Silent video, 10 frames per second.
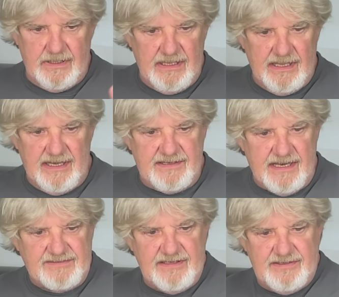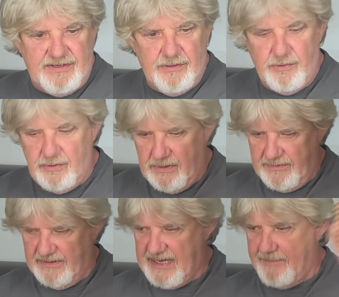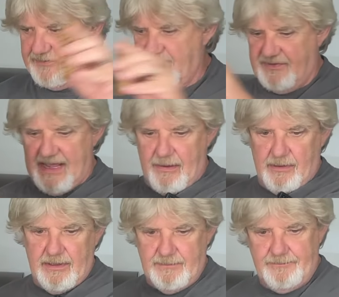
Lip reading: in addition to the temperature tower